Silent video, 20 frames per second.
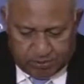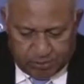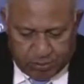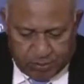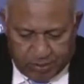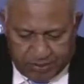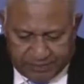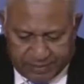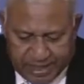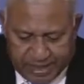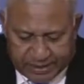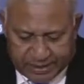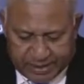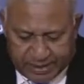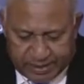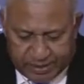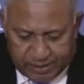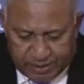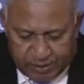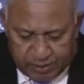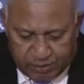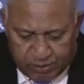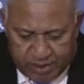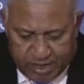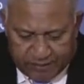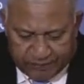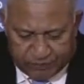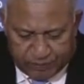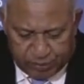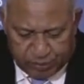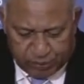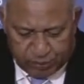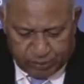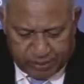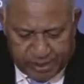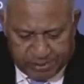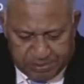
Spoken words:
Bulavinaka and good afternoon.